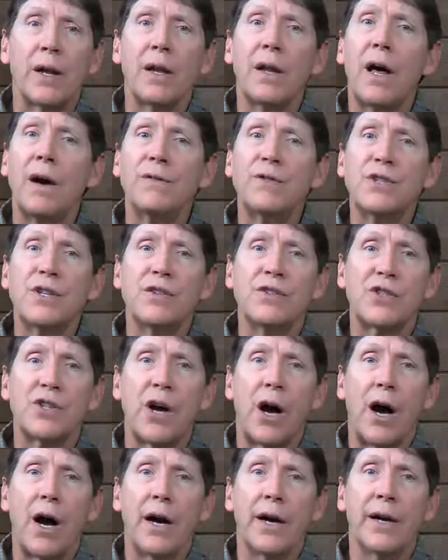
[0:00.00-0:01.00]
that loves his
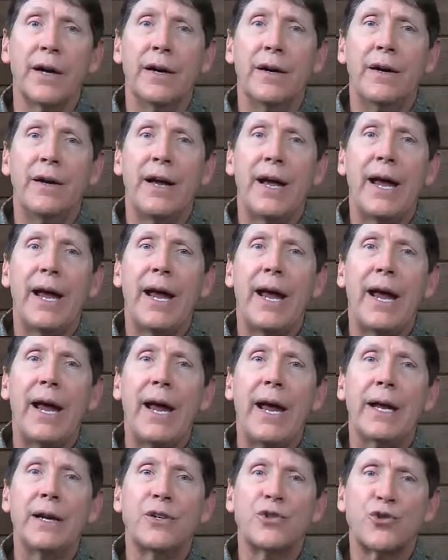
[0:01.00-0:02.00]
dog
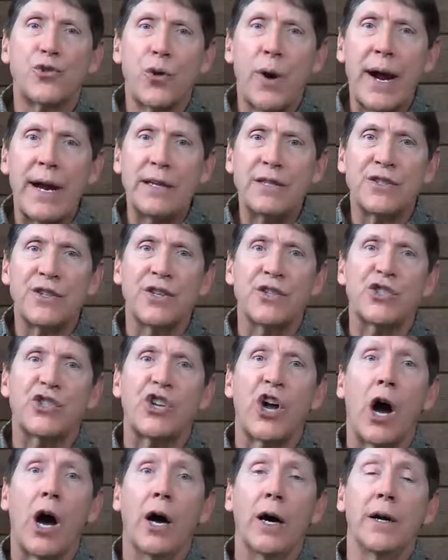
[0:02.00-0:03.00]
and trains his
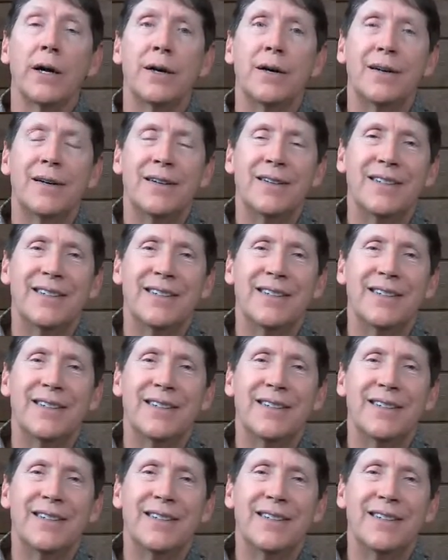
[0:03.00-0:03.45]
dog.